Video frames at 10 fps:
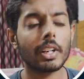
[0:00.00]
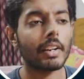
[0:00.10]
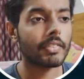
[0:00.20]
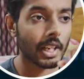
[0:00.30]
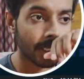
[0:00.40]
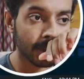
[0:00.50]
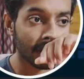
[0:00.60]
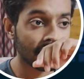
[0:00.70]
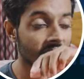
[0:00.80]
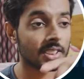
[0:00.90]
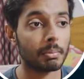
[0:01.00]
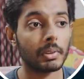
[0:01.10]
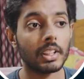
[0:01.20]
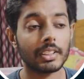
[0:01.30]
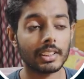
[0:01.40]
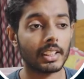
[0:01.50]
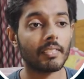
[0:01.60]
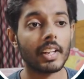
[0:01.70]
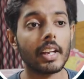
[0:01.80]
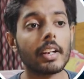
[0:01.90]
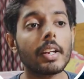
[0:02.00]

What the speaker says: I have tried to give a similar thing here.